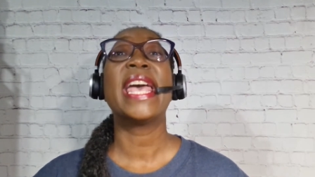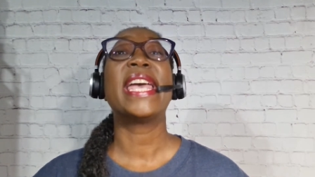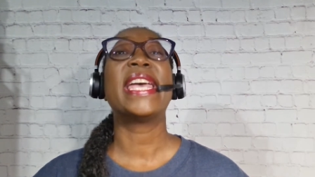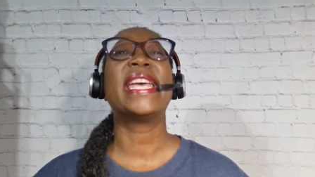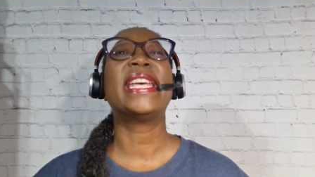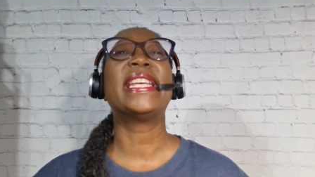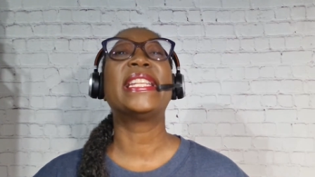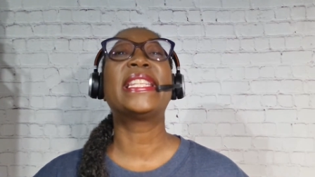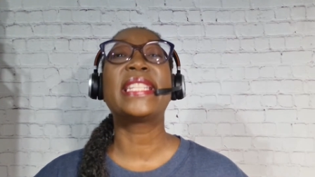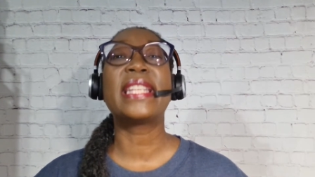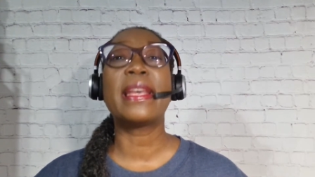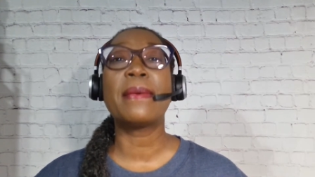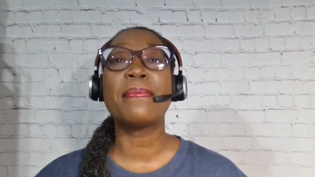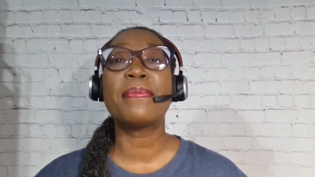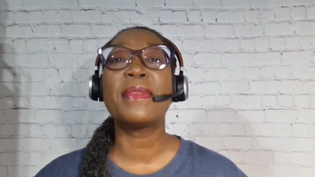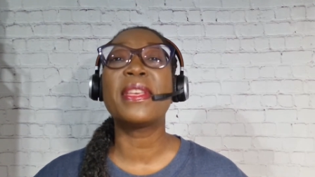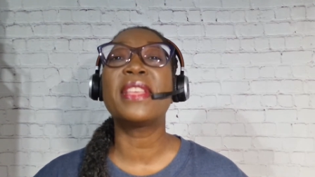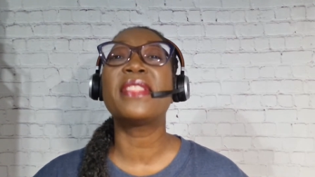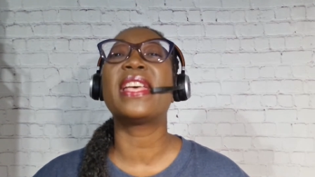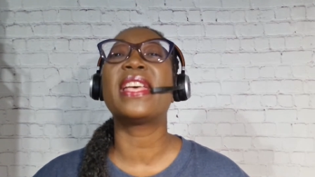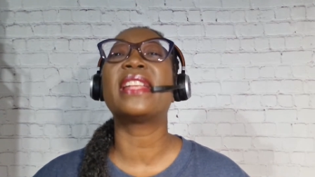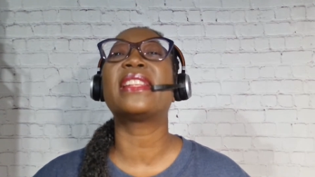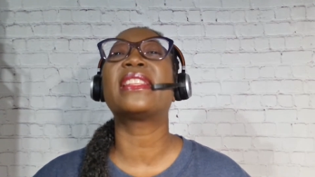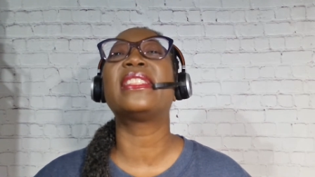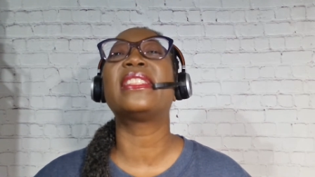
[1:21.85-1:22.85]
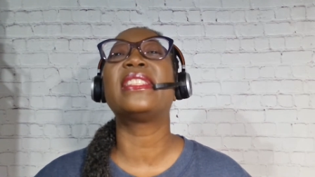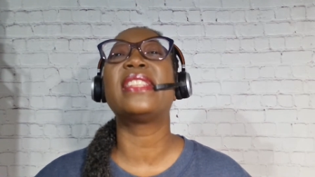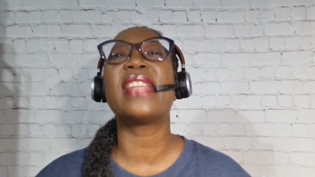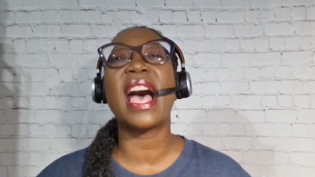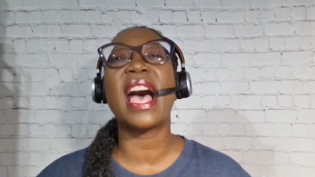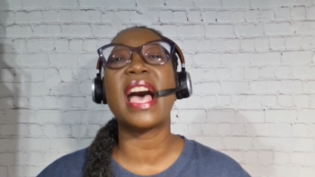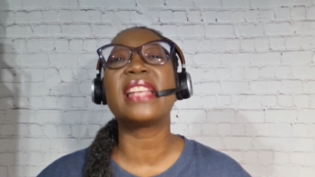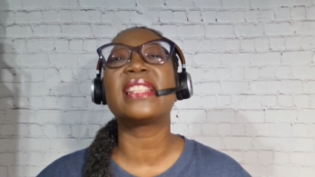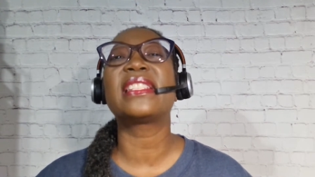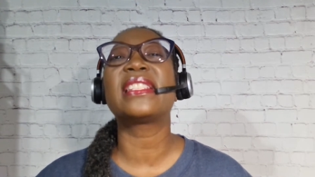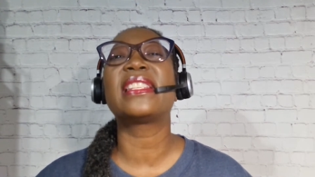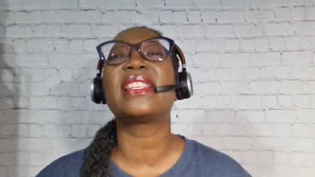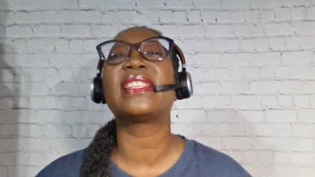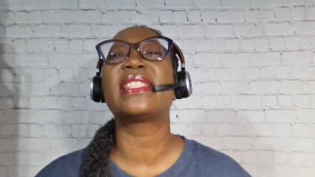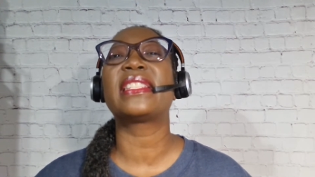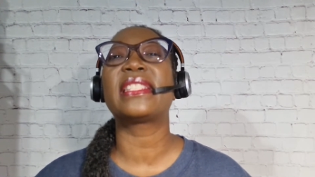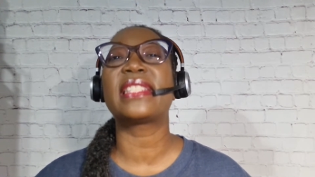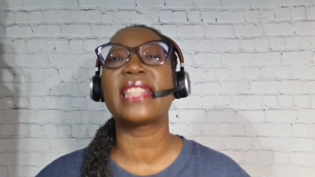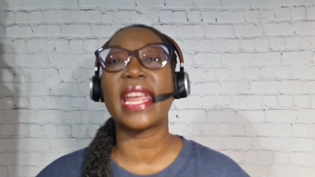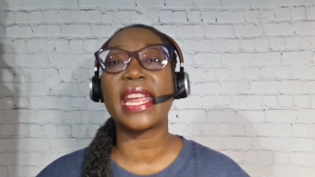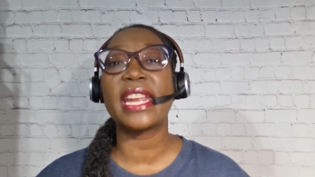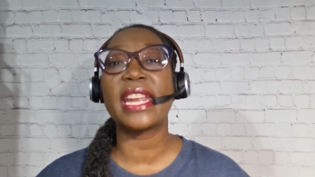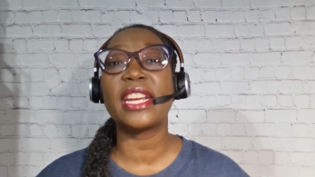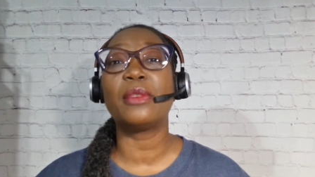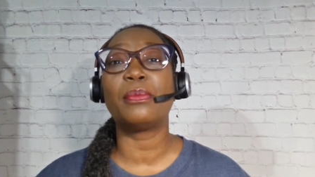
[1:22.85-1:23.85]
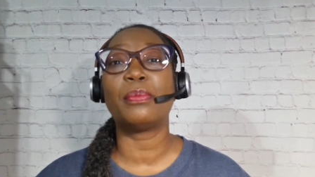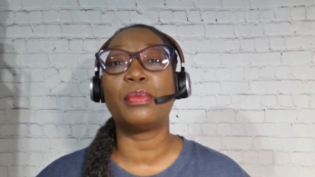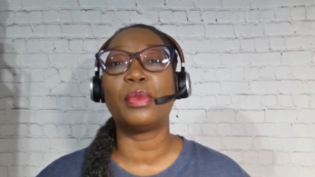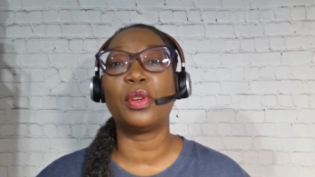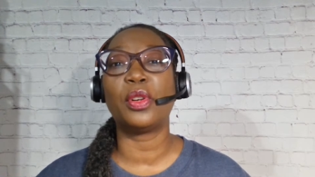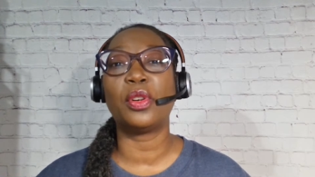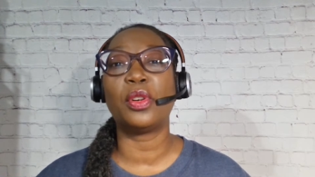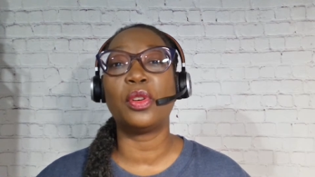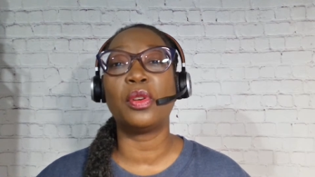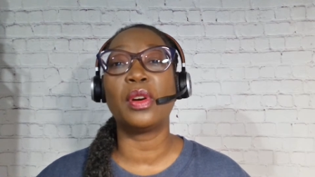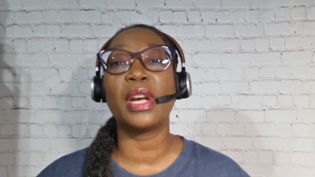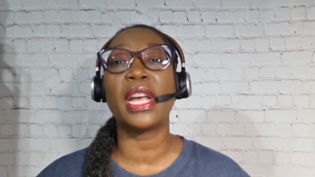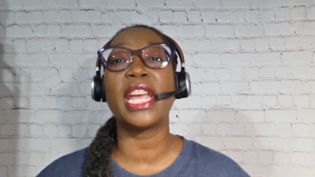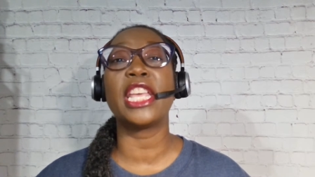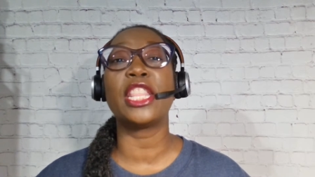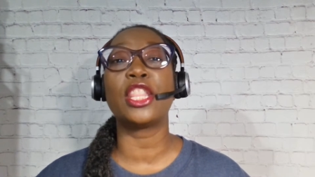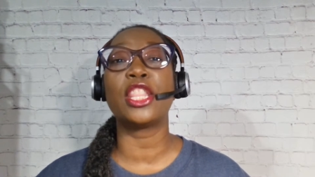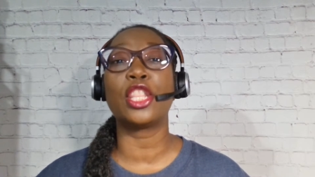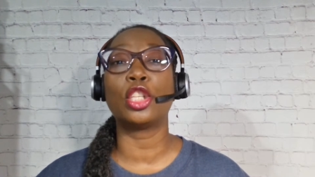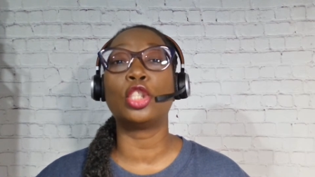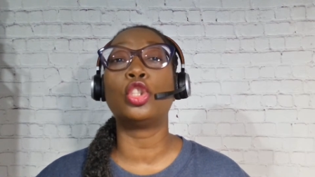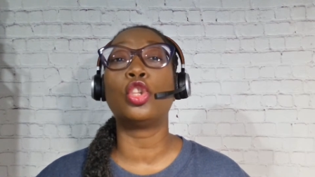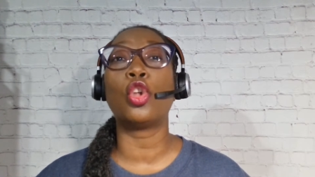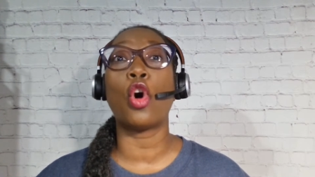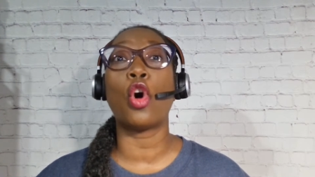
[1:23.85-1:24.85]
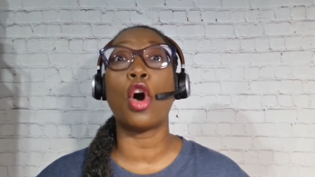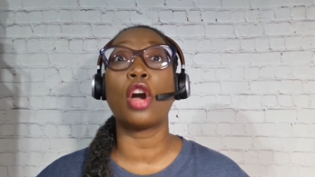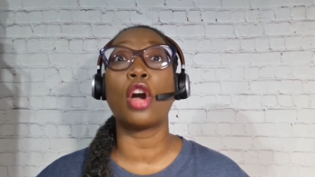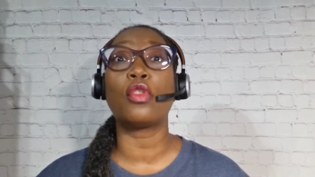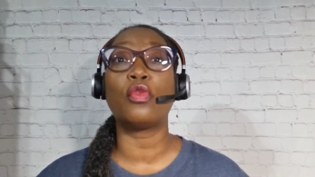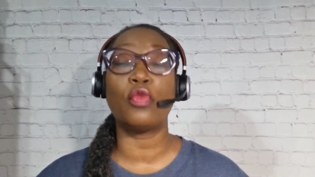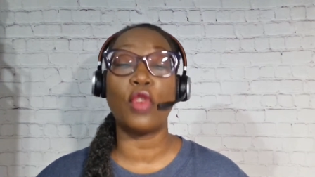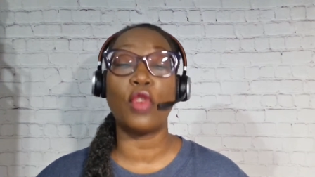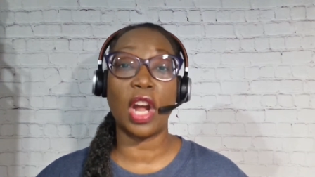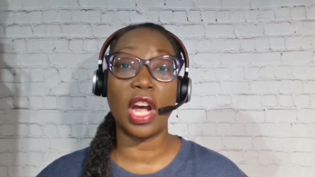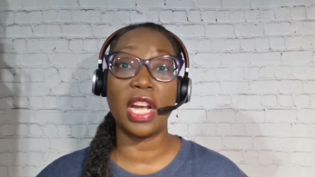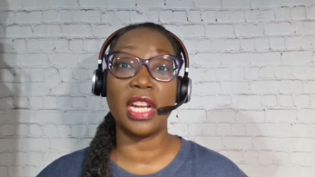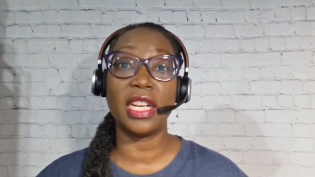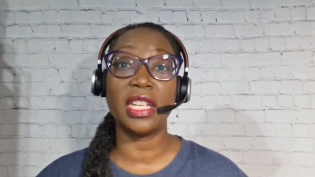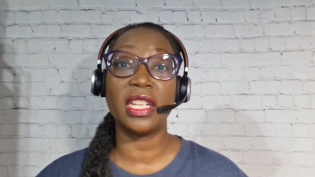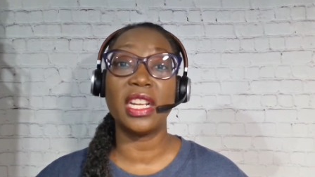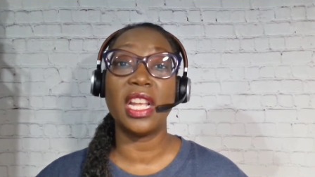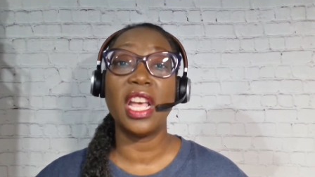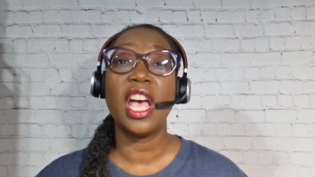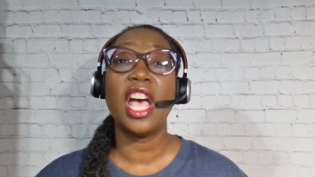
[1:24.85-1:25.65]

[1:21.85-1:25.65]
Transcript: It's something that's not sustainable in the long run.